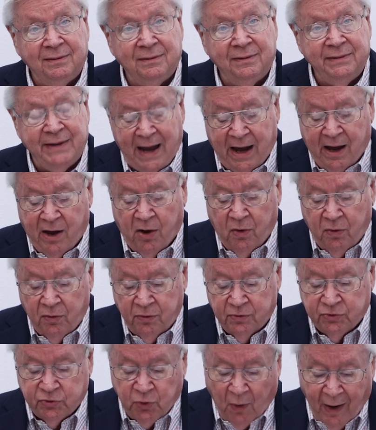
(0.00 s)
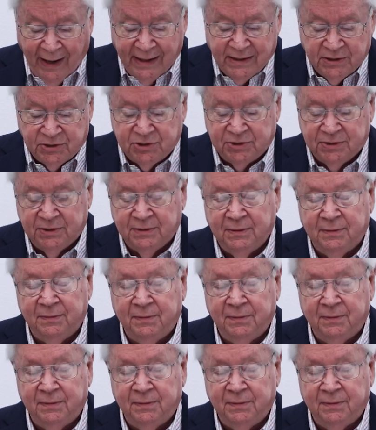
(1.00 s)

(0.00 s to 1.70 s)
now twice.